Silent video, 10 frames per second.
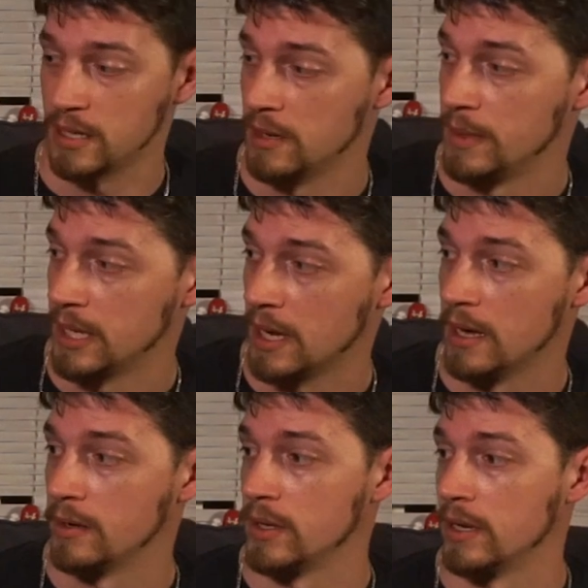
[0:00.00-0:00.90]
coming
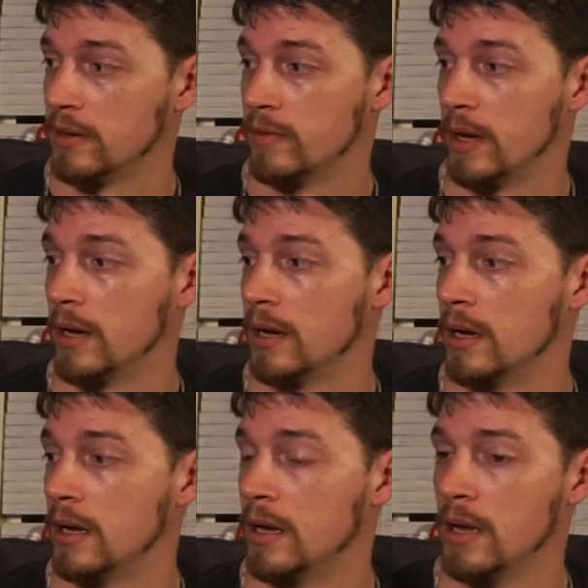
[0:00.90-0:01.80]
out of
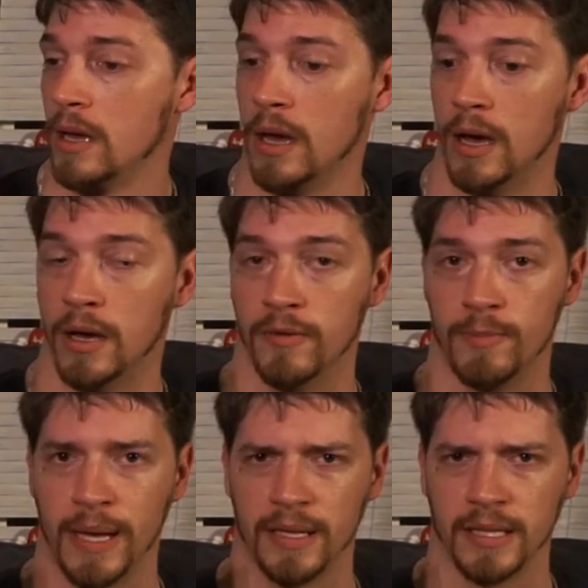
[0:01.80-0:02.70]

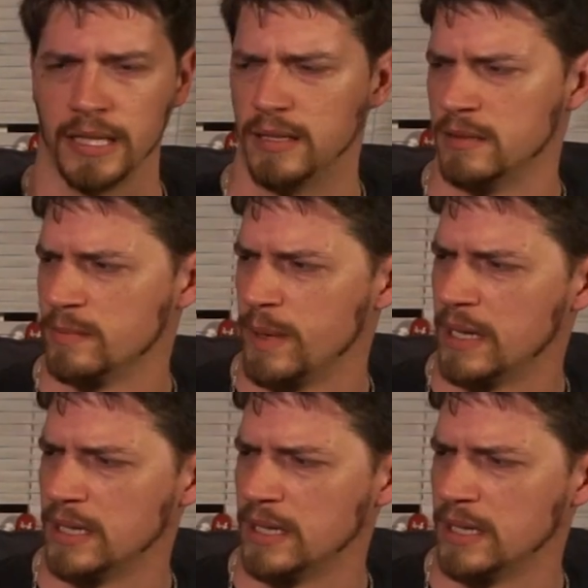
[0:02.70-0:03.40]
Pelia.